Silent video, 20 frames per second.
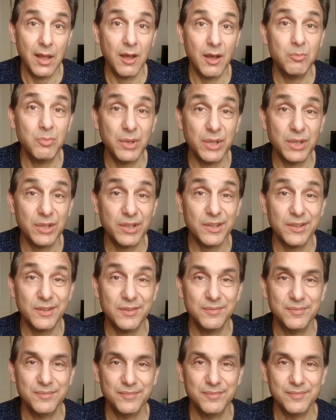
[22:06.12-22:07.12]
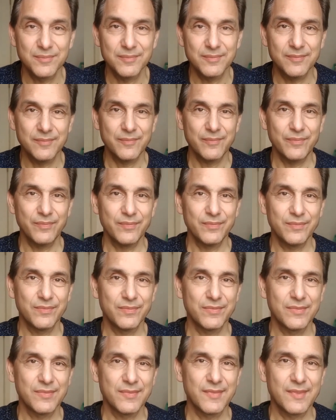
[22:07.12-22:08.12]
a billion.
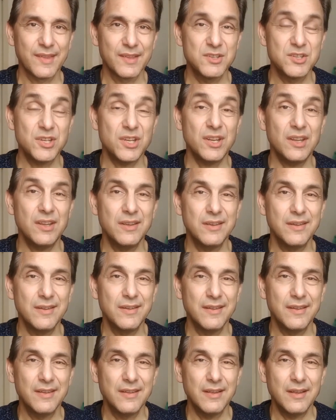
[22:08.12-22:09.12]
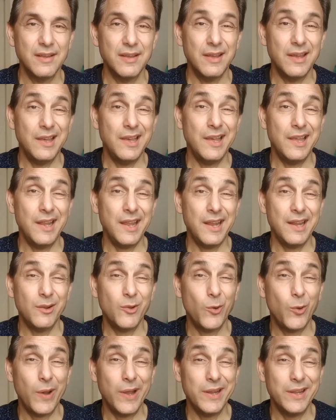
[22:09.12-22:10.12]
Gee, it
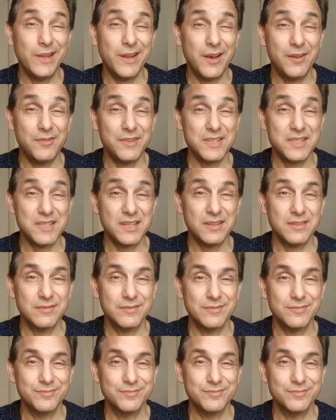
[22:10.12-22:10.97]
ain't quite enough, is it?